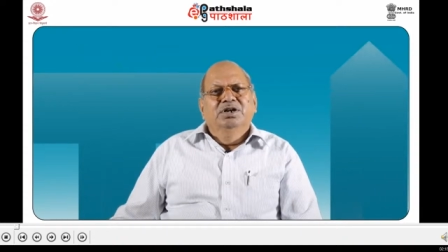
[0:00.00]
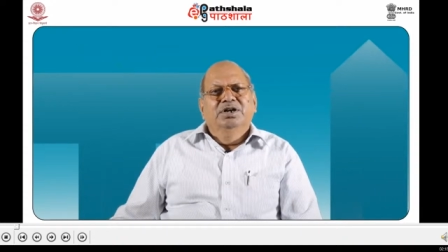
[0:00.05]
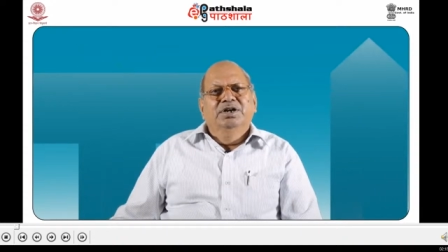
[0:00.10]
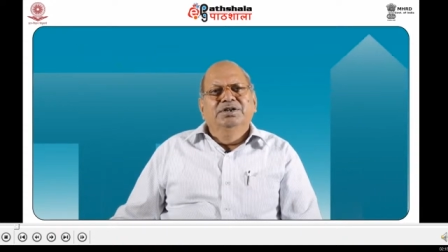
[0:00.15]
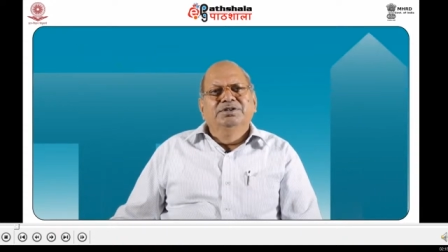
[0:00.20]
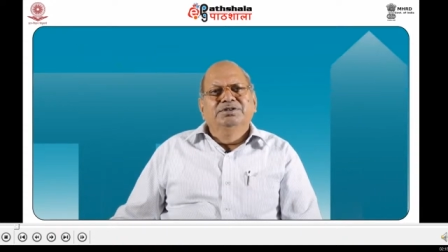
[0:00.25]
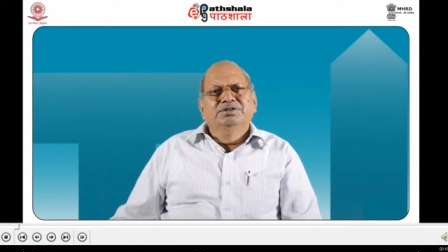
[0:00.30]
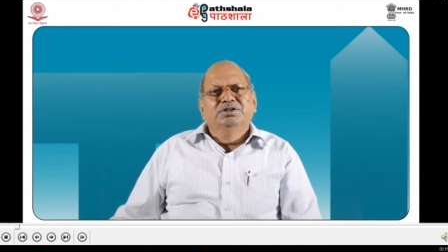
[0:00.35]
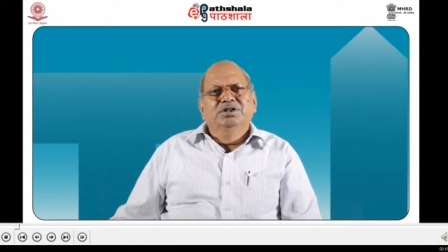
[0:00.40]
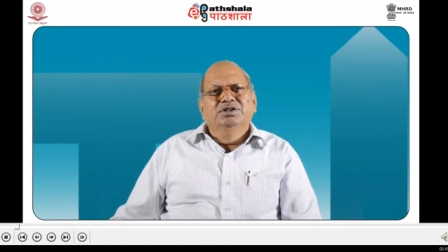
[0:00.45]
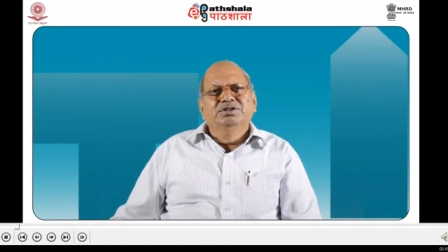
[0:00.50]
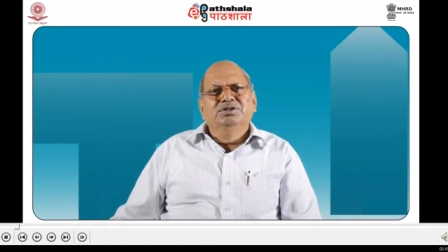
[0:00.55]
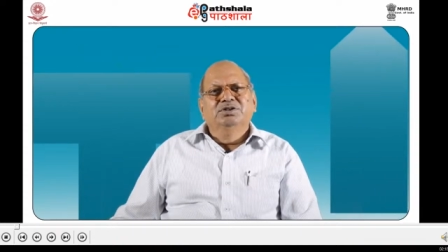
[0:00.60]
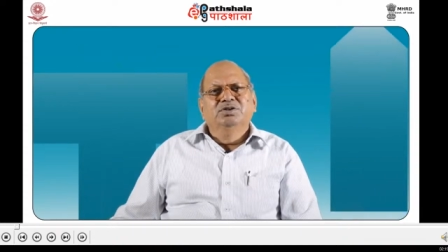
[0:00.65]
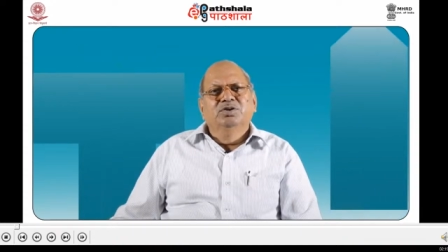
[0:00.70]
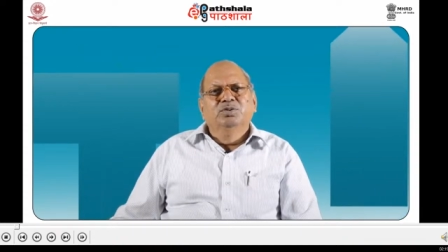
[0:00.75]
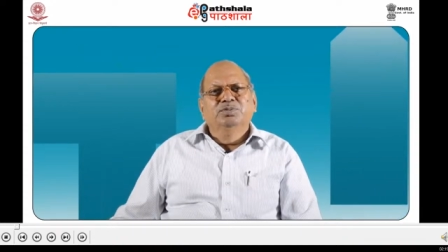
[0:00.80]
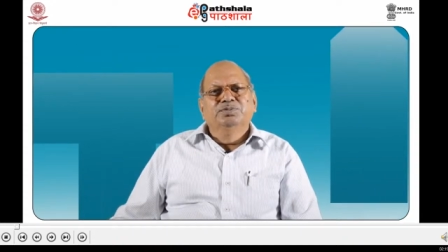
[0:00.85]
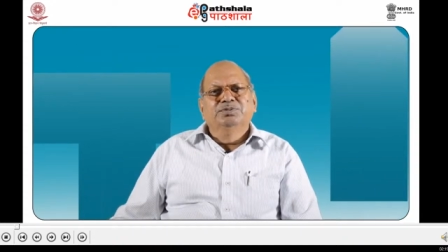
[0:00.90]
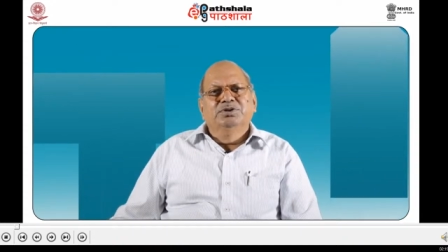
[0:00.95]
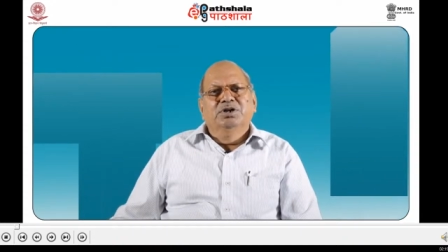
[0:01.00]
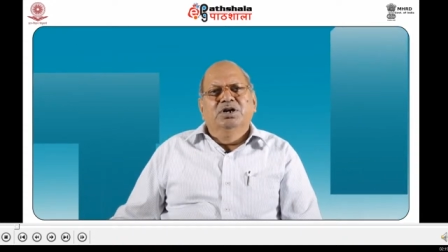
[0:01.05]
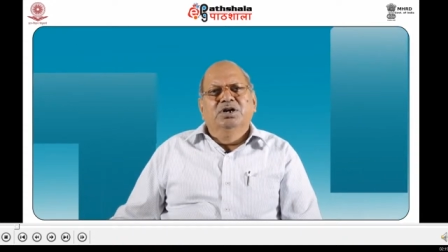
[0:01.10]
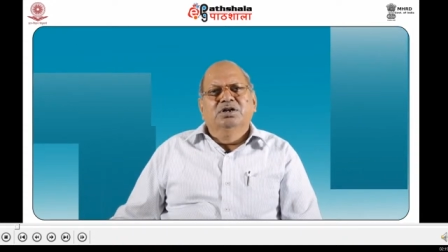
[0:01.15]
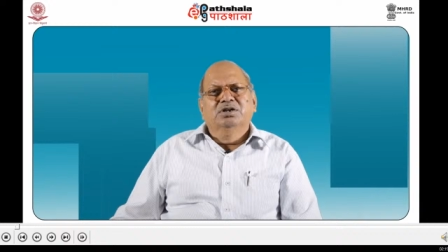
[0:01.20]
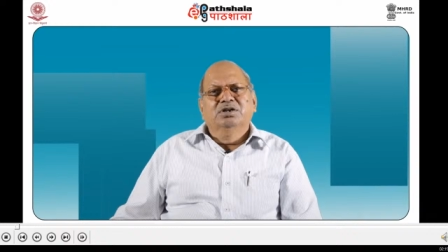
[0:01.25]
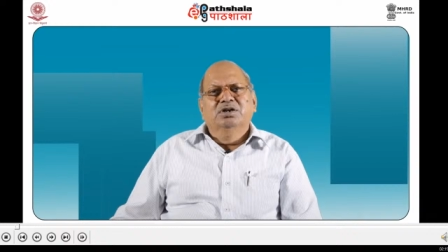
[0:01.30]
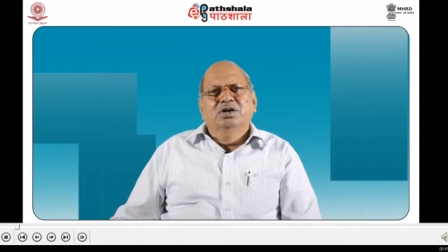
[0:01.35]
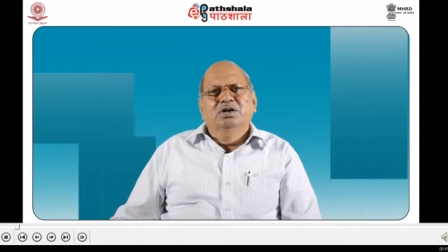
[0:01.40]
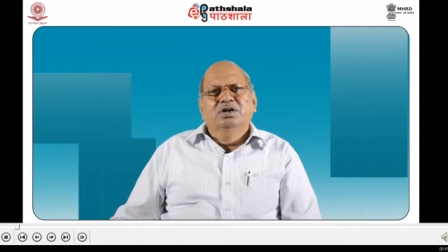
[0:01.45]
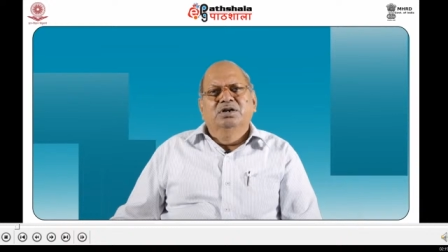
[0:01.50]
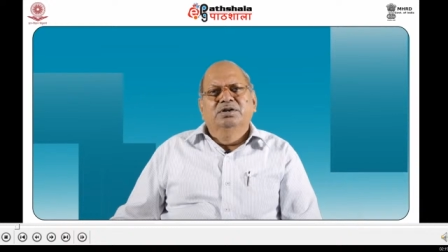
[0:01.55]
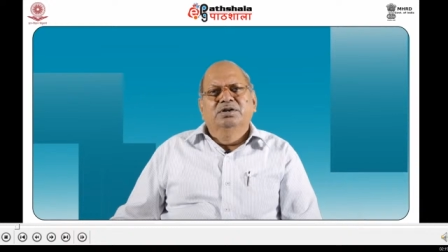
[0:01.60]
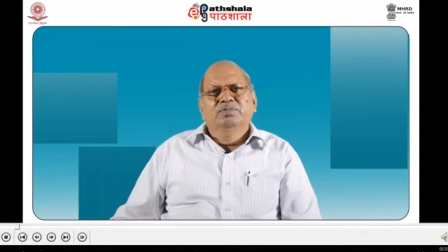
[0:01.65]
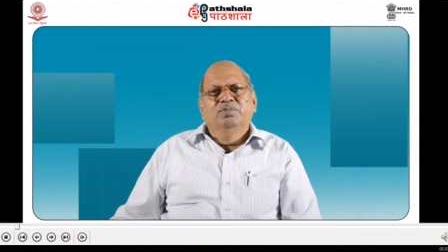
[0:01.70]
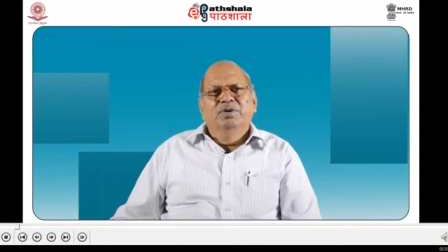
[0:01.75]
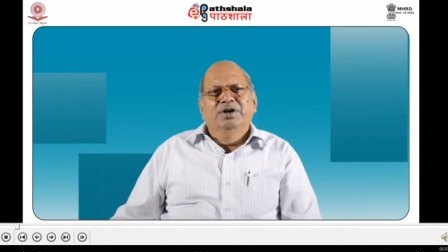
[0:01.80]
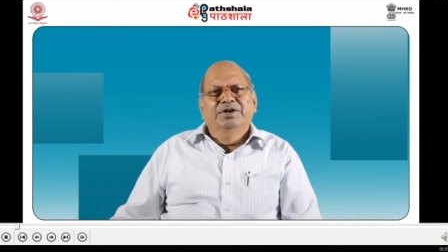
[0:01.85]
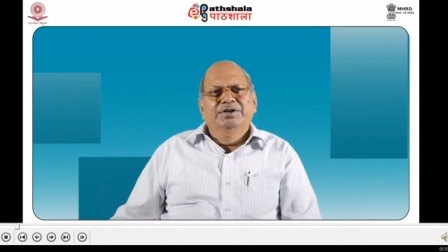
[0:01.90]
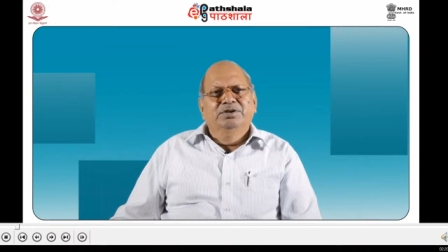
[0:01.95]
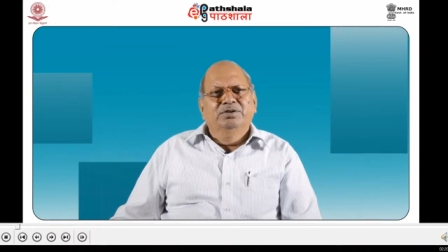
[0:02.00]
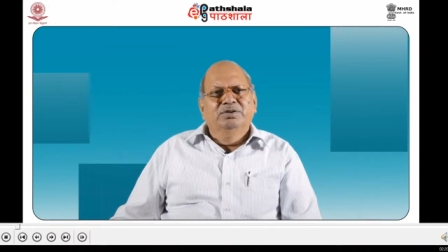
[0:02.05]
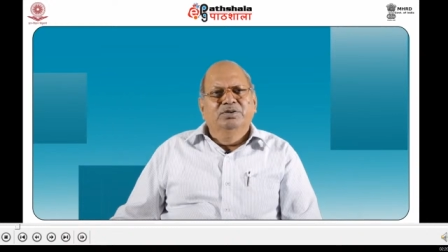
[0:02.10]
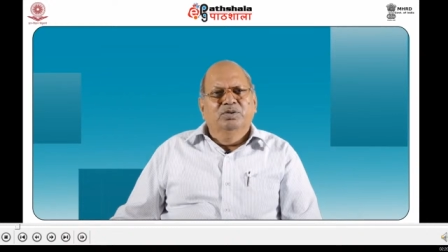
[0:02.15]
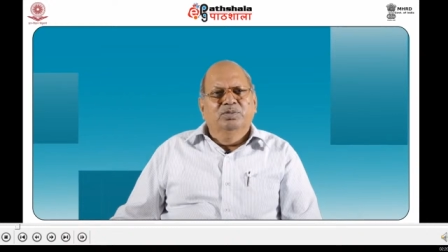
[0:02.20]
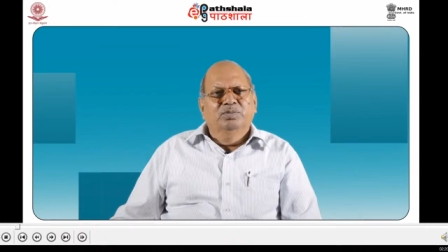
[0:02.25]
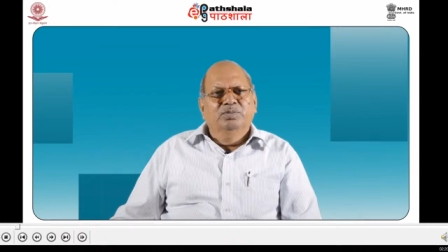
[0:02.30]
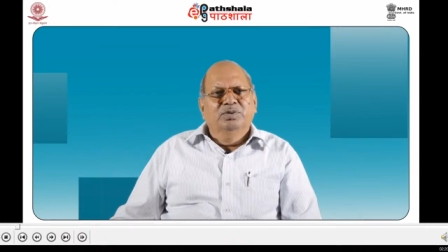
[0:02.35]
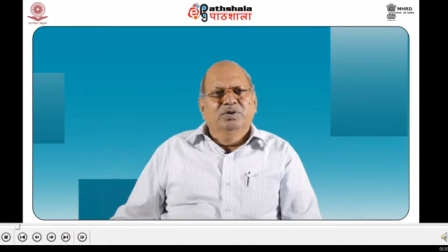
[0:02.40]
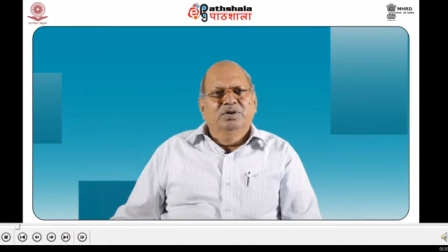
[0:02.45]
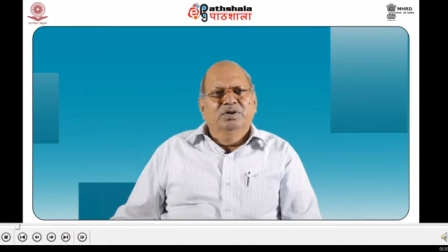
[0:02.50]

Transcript: and such groups are called point group.